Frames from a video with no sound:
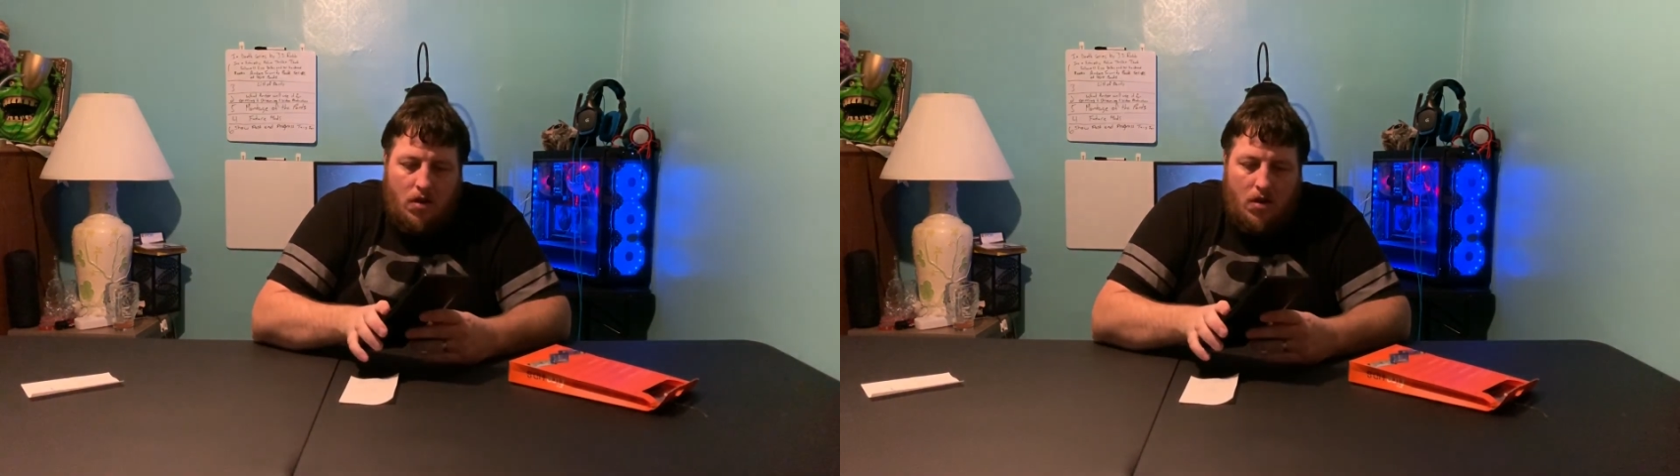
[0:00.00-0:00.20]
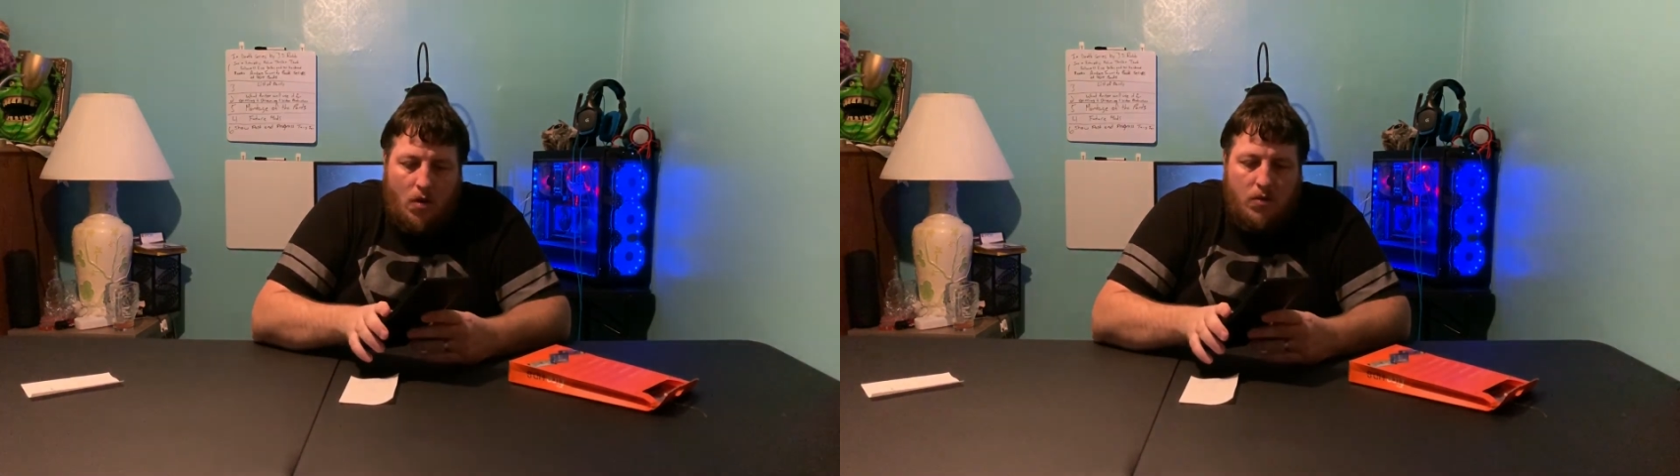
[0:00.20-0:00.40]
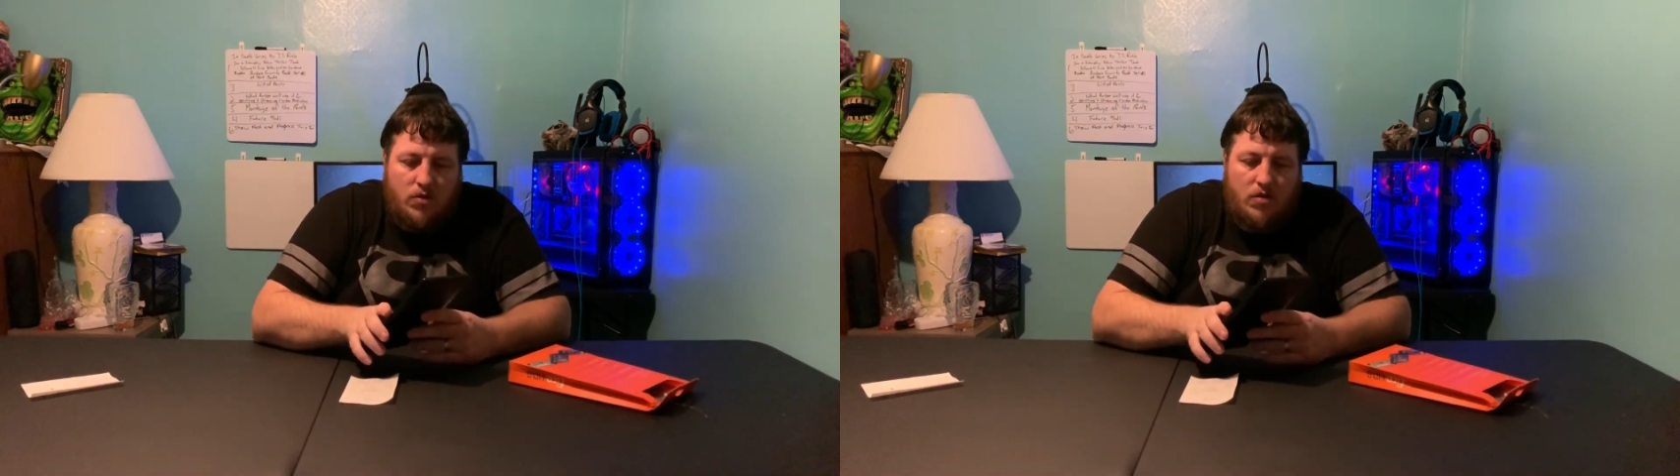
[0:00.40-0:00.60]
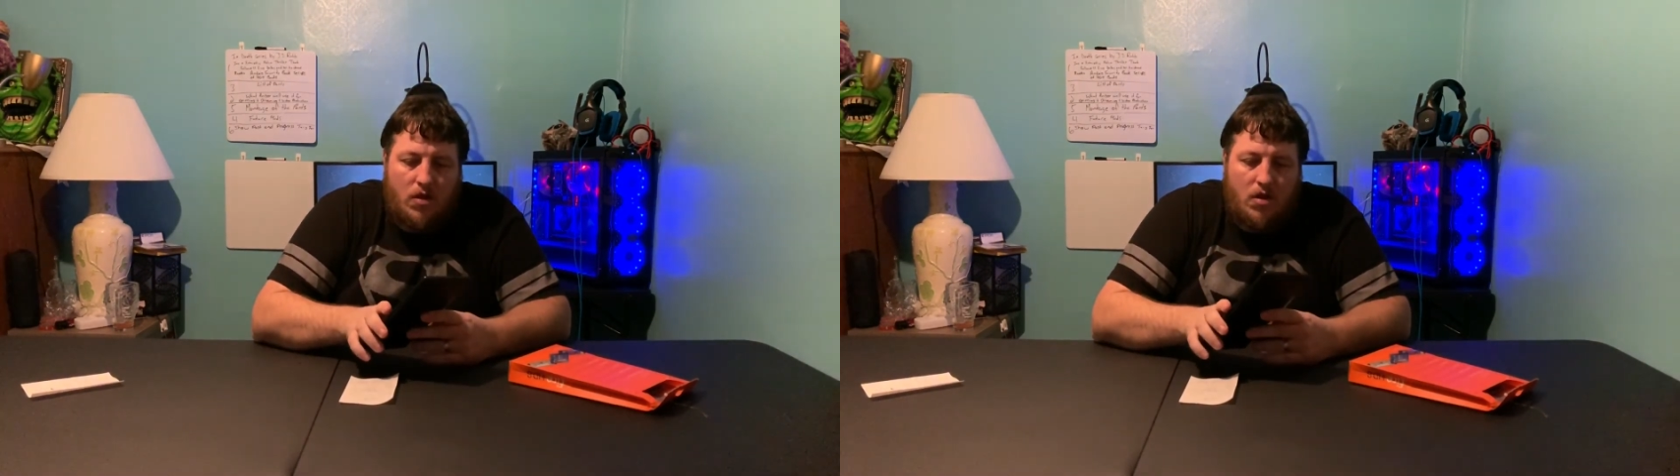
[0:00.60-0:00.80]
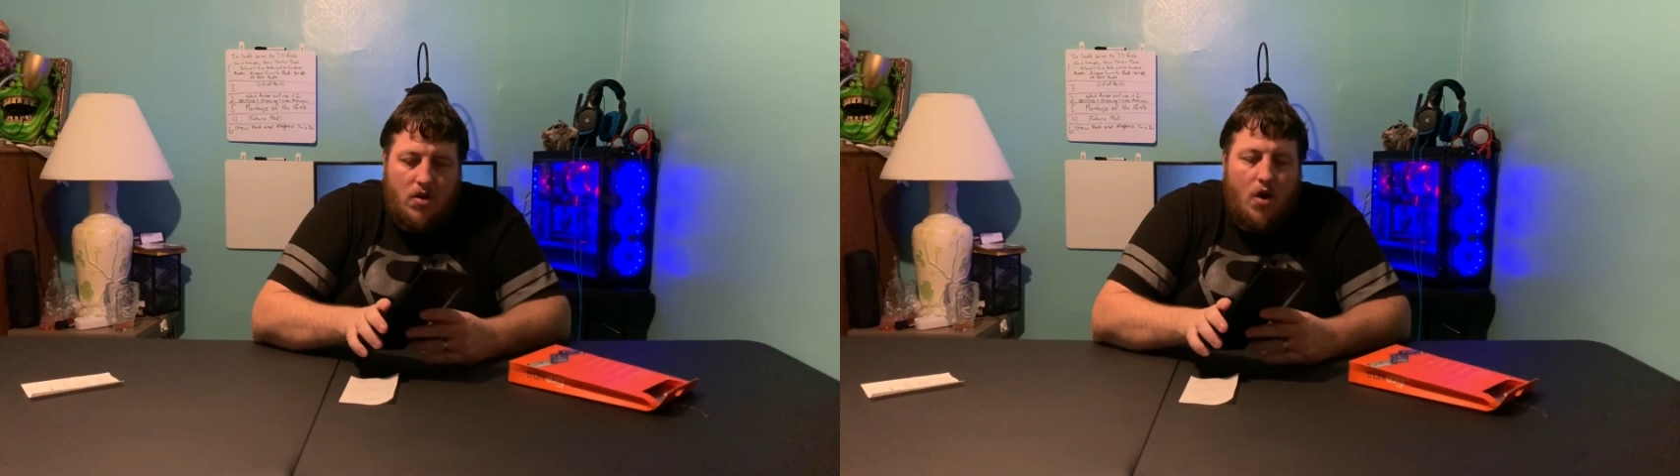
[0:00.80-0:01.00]
Almost
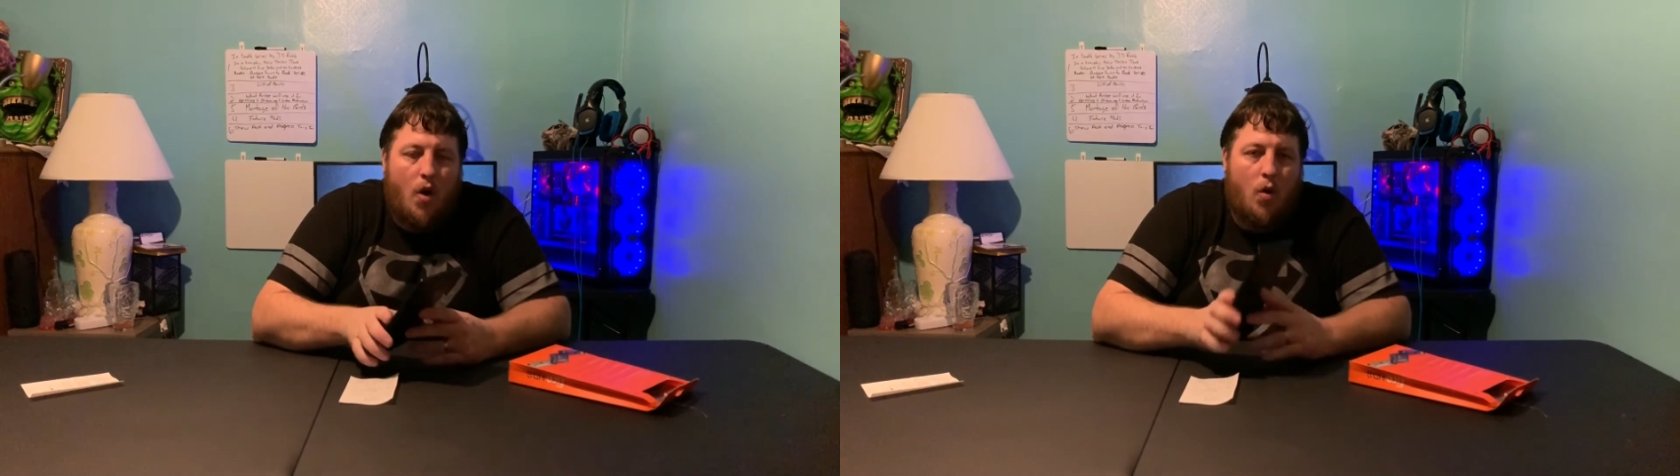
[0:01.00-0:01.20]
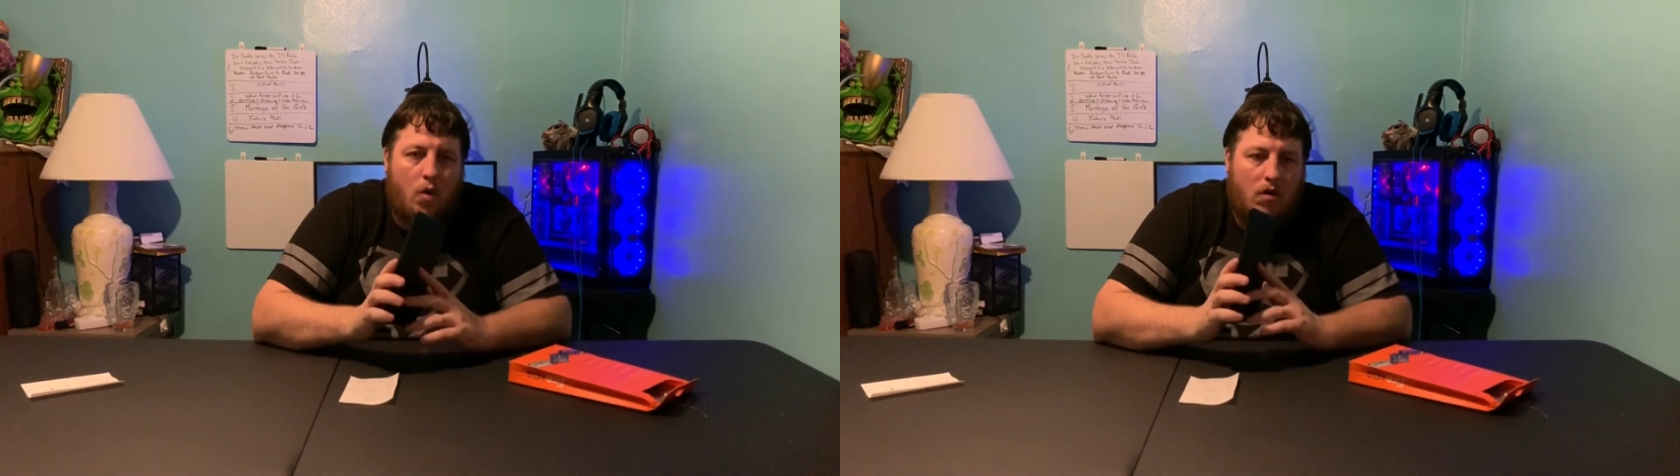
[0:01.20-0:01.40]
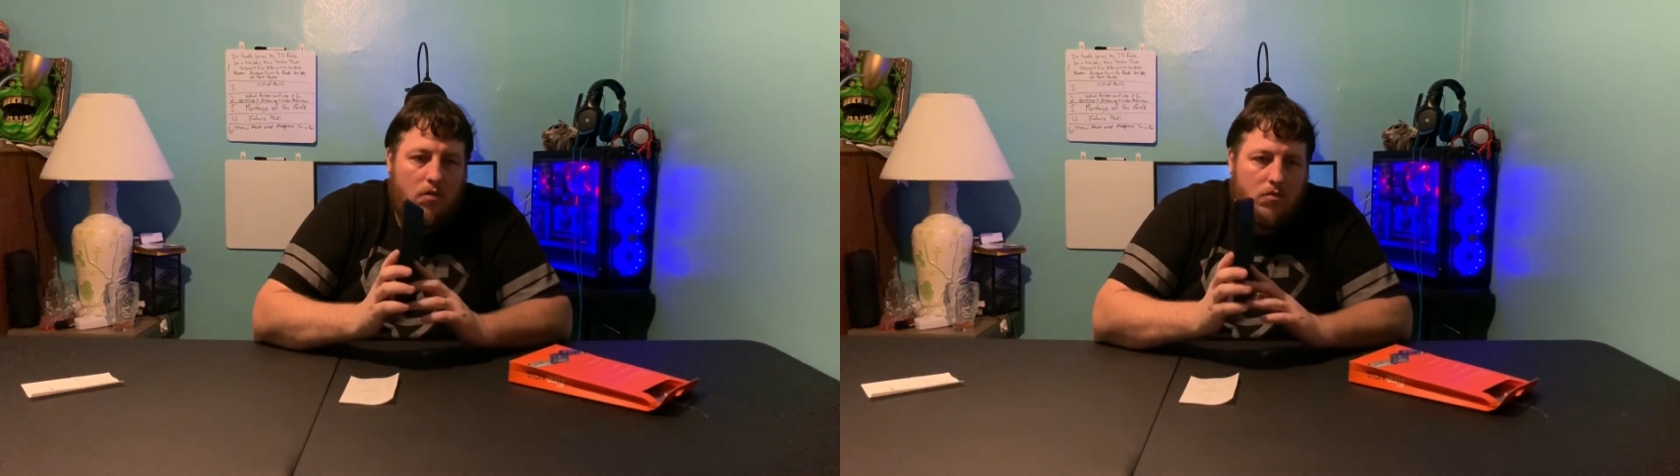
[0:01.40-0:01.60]
no